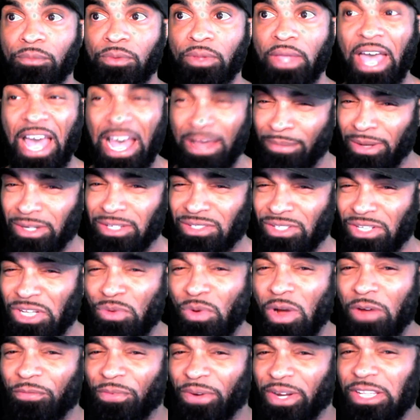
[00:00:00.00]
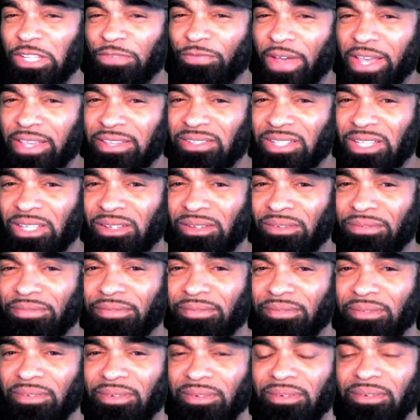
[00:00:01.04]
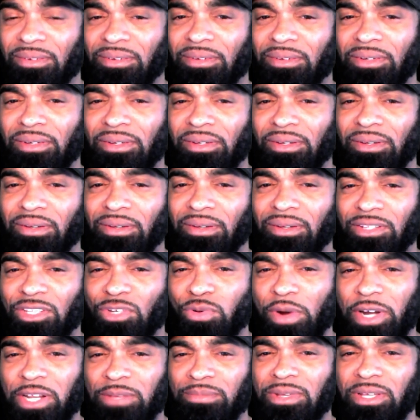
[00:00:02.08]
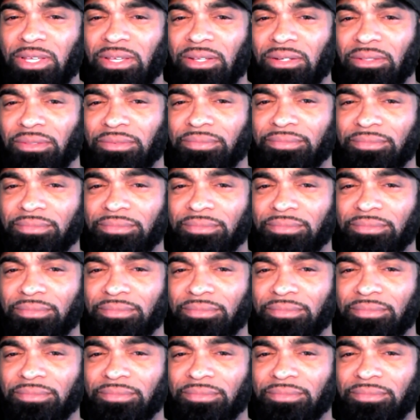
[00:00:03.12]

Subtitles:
how much do you want for this fight, Steve? $20 million.